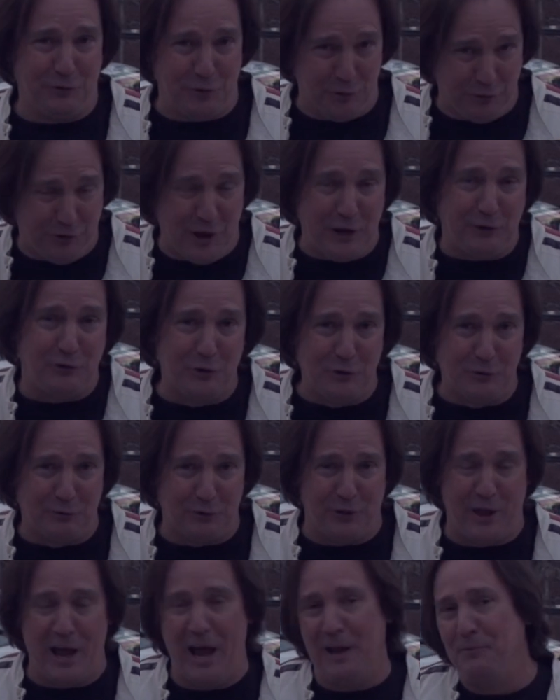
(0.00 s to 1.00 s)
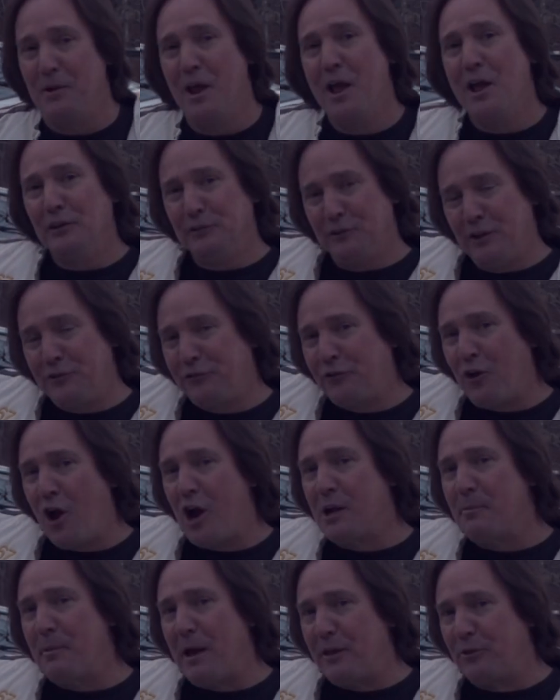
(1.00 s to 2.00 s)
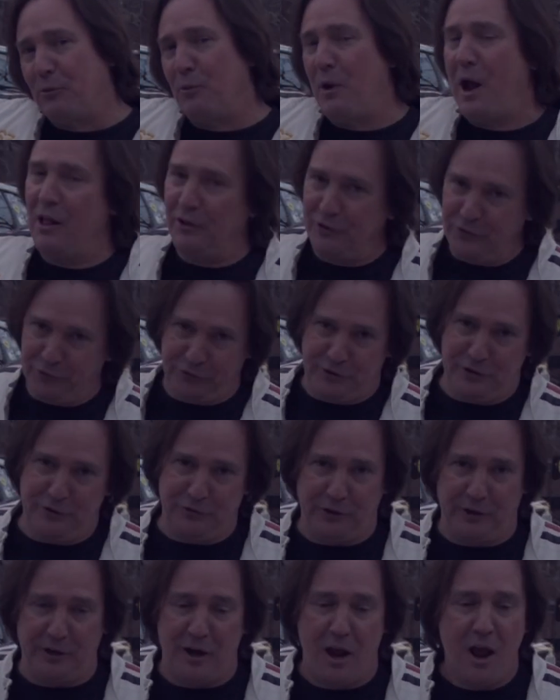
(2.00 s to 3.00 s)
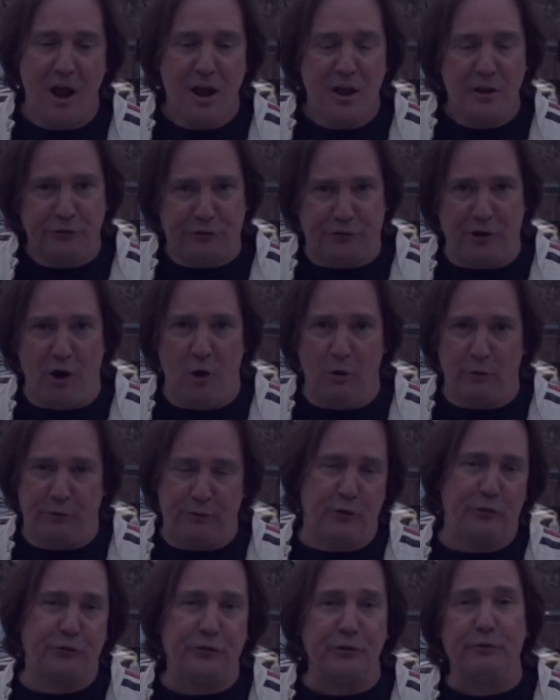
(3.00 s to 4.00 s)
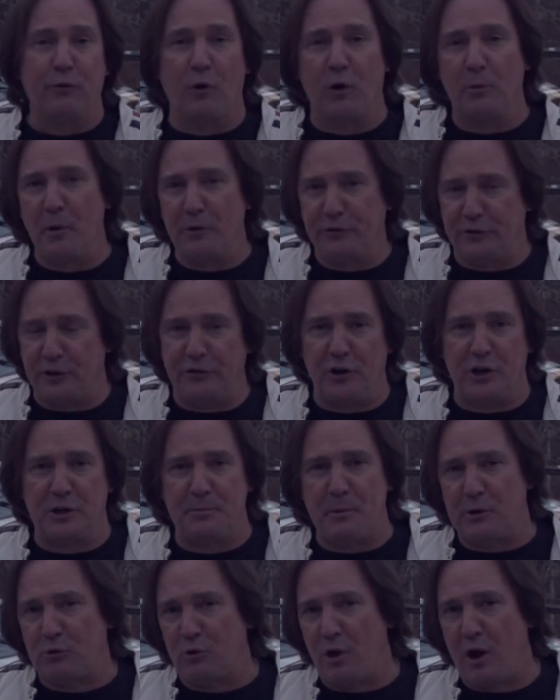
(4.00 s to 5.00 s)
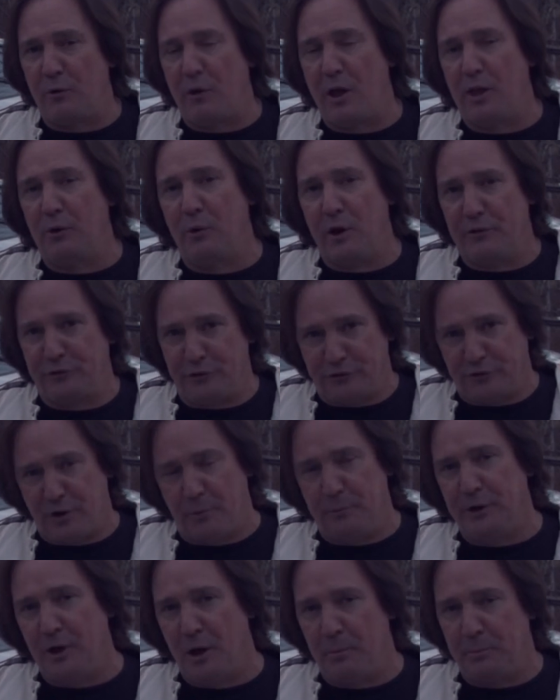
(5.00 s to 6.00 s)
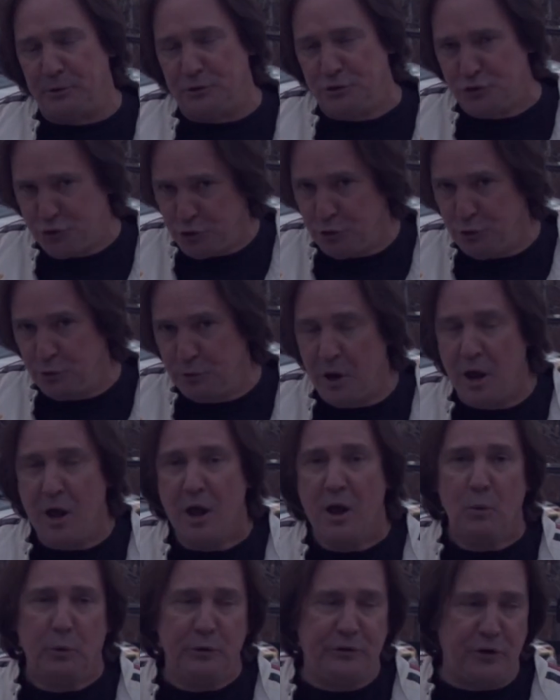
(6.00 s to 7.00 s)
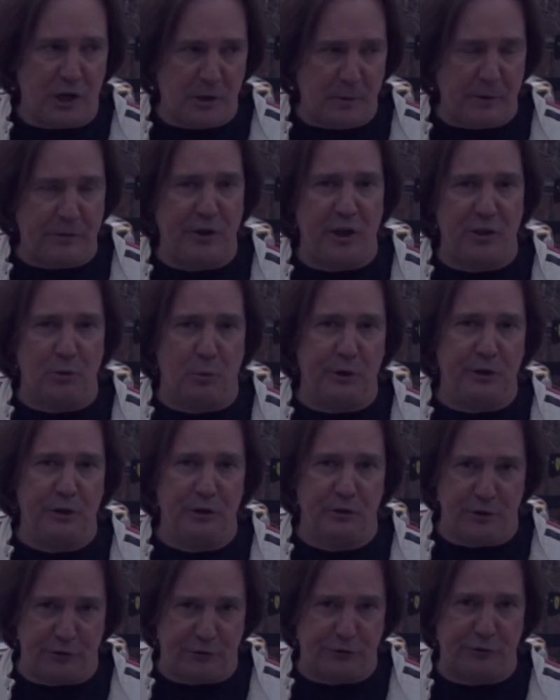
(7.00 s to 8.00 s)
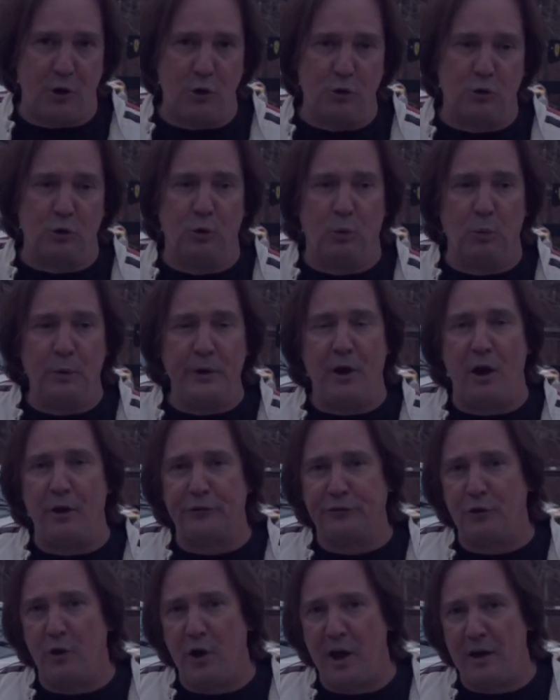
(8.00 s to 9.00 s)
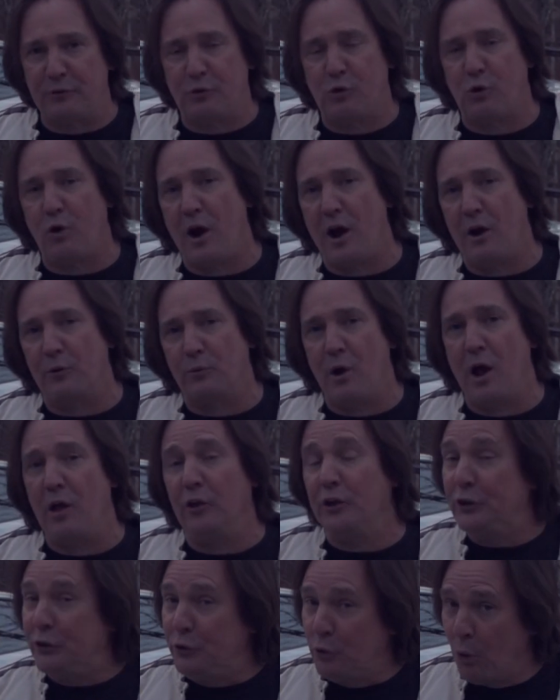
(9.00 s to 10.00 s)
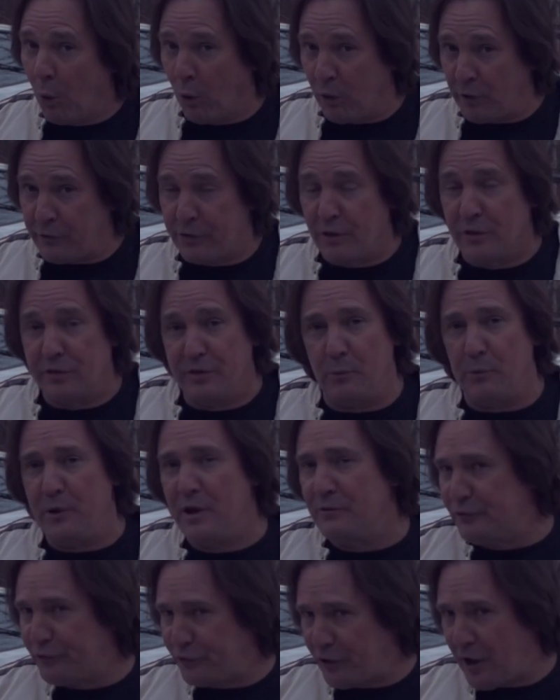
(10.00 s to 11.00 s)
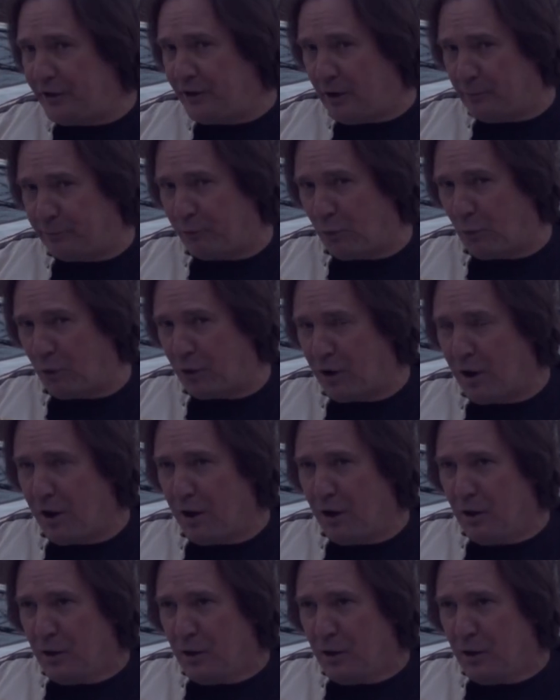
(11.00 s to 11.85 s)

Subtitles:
So stay tuned for that. Let's talk about the rally season. So first and foremost, I talked about Crown Rally West that's coming up in June. We talked about the other one here that's local. We also have Crown Rally North that we haven't signed up for.